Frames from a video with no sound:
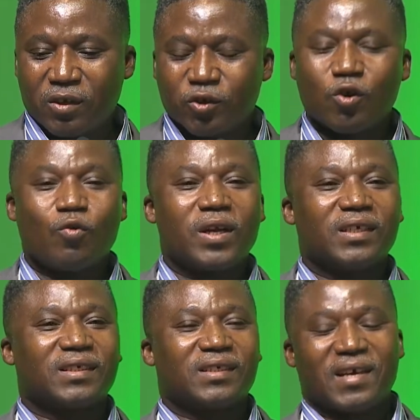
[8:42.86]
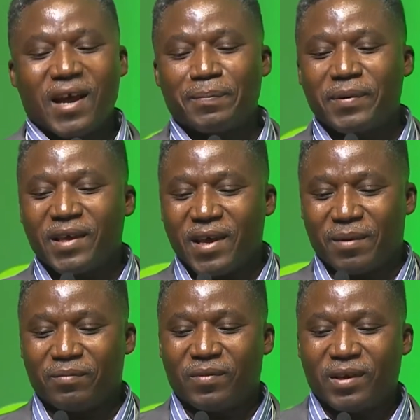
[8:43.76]
So what is
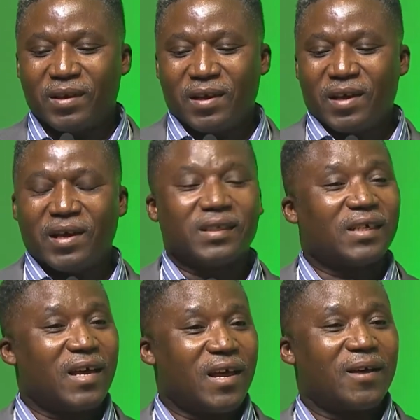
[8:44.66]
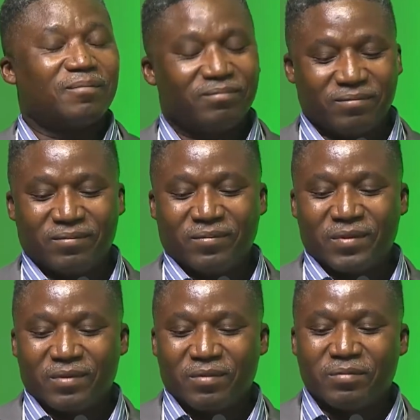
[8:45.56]
IPM? And
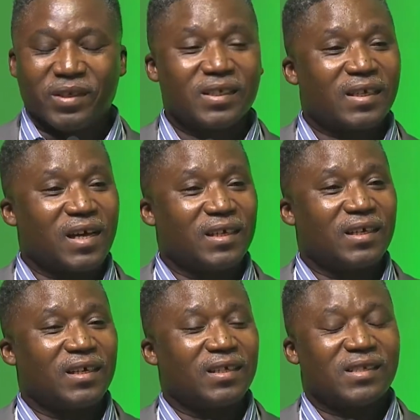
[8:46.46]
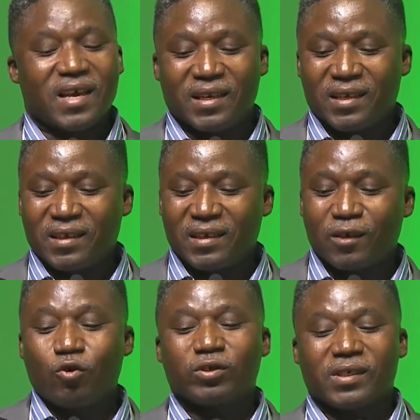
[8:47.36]
basically, it's an
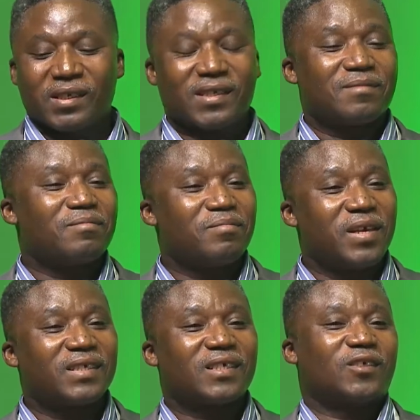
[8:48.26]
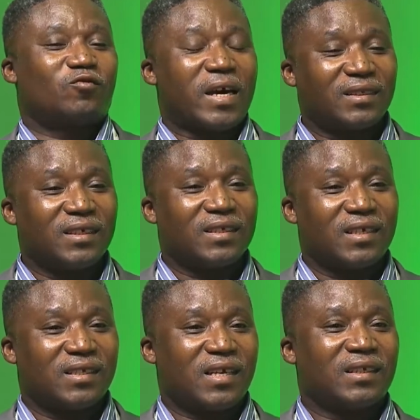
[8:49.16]
ecosystem-based strategy.
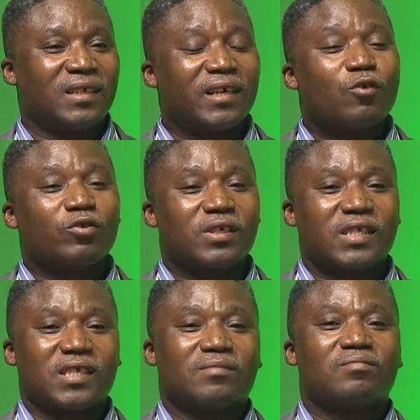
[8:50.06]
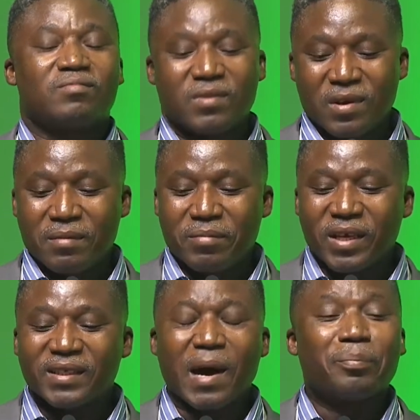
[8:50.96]
It's an
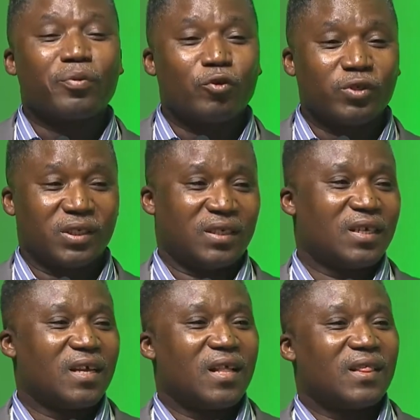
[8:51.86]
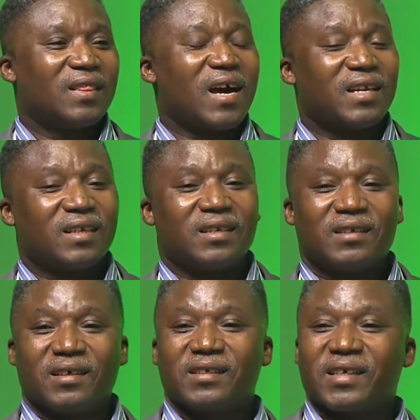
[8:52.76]
ecosystem-based approach that
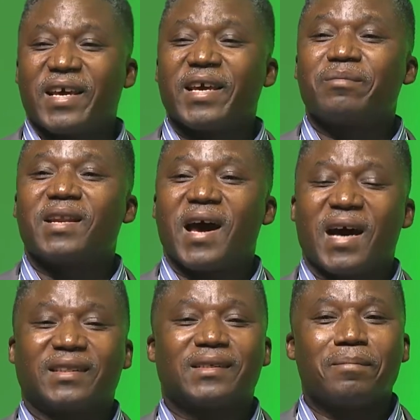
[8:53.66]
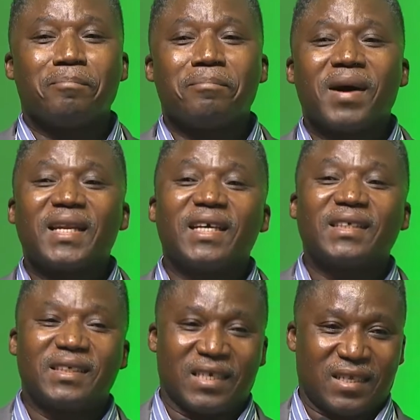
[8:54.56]
is aimed at
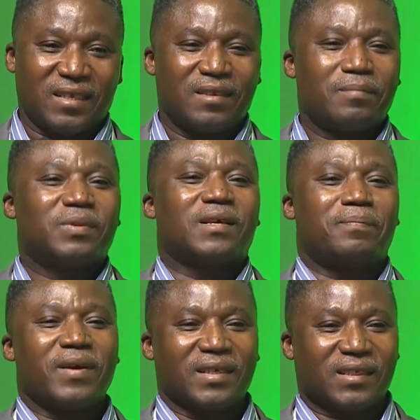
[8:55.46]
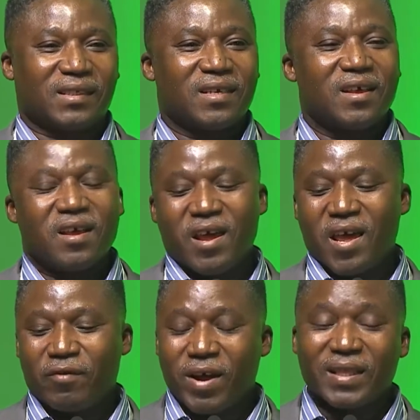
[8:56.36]
managing the pests
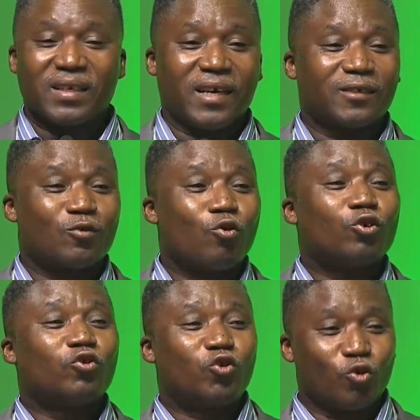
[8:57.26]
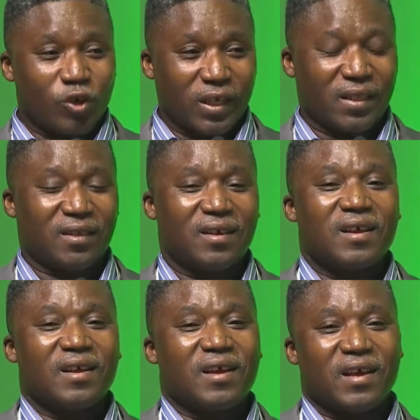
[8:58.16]
rather than controlling.
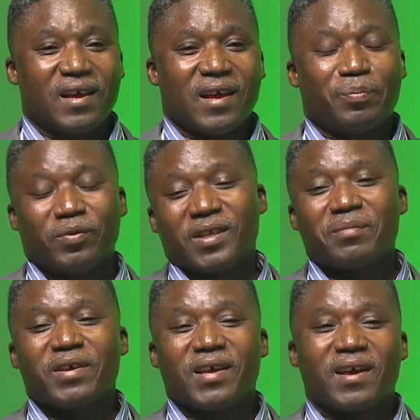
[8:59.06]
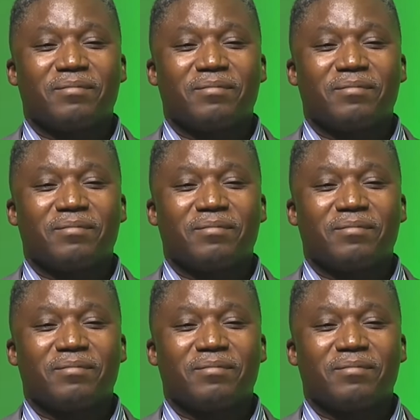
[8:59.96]
I put them here.